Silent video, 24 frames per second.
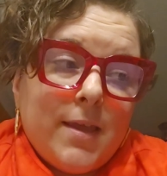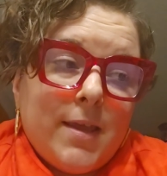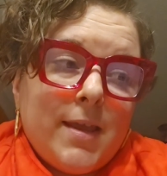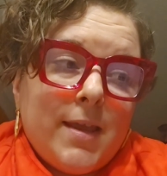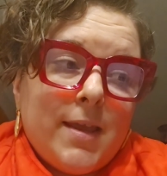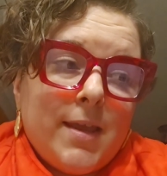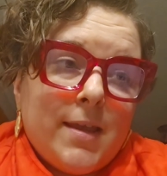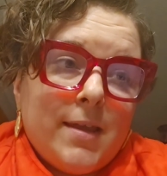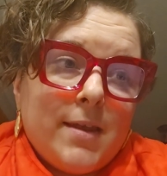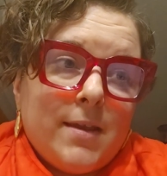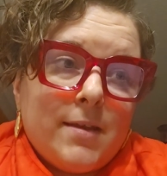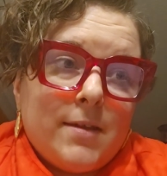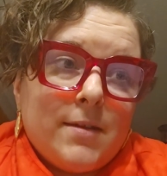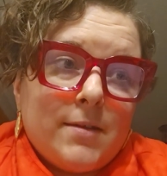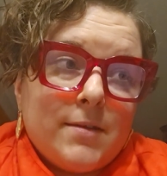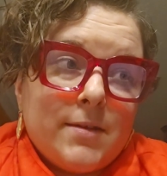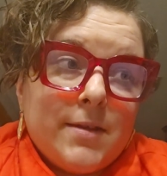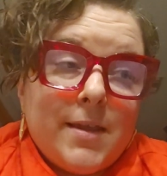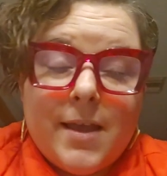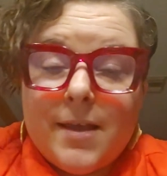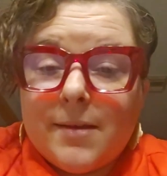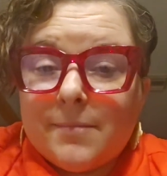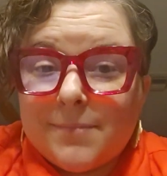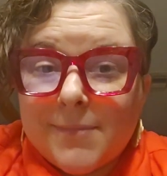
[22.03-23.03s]
And
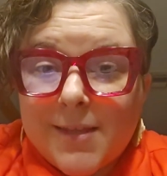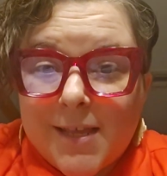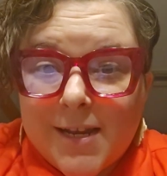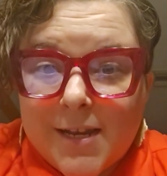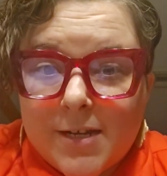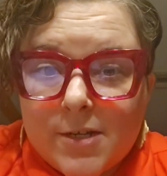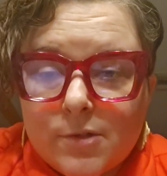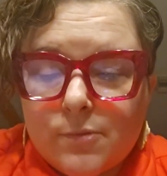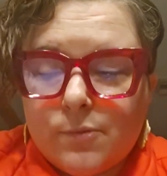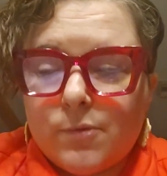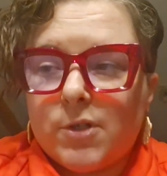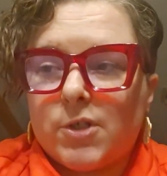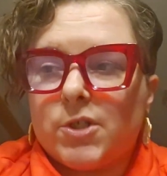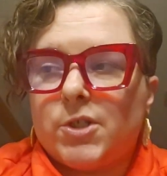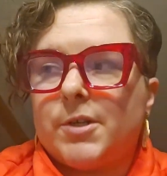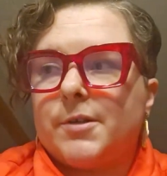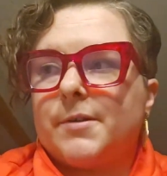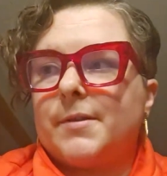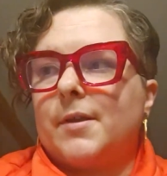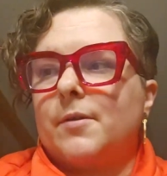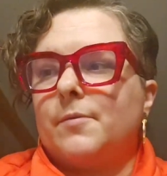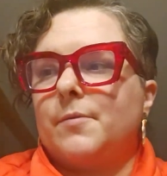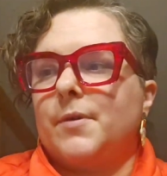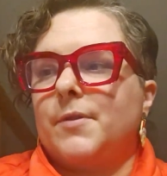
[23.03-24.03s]
yeah, and I just want to share
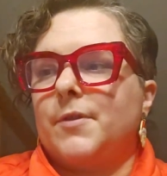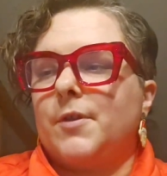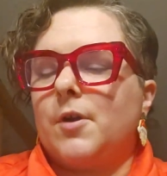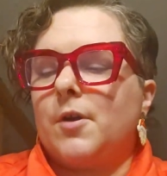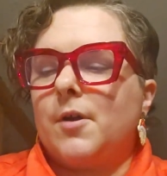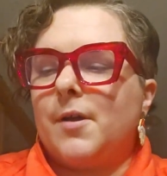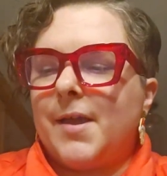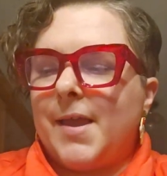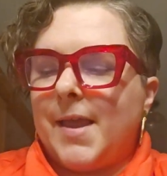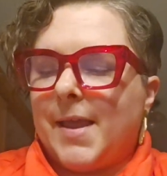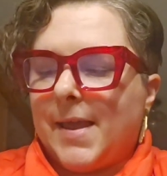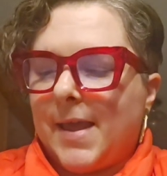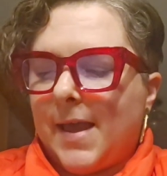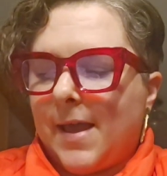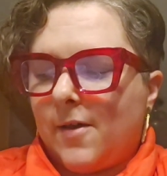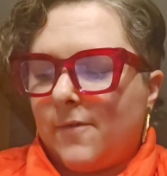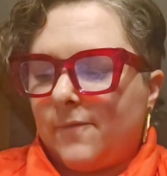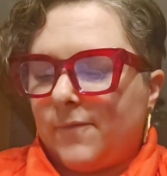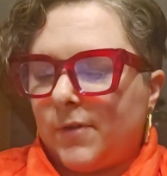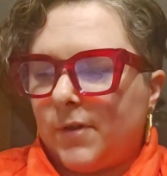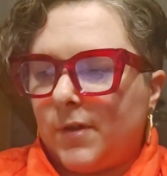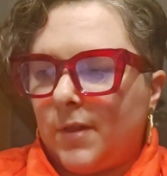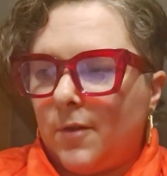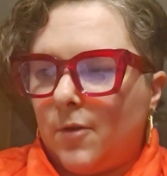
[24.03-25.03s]
that with y'all, hang
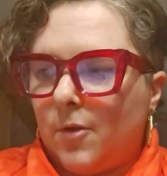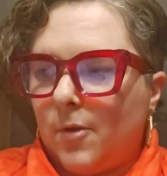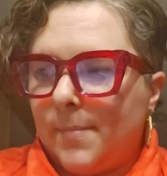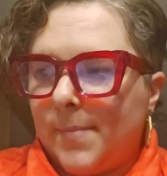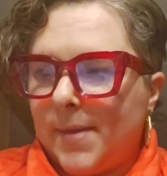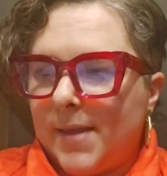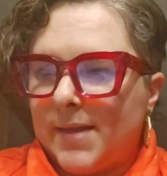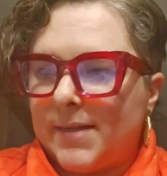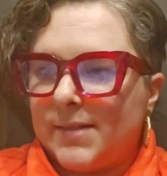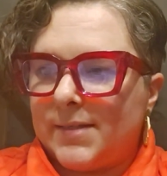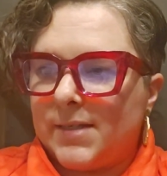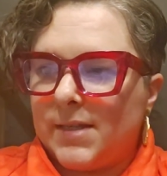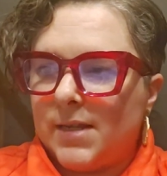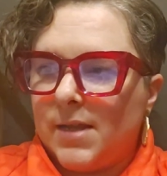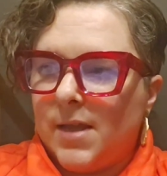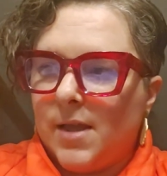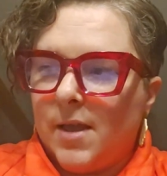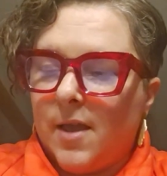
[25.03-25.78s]
out for a little bit.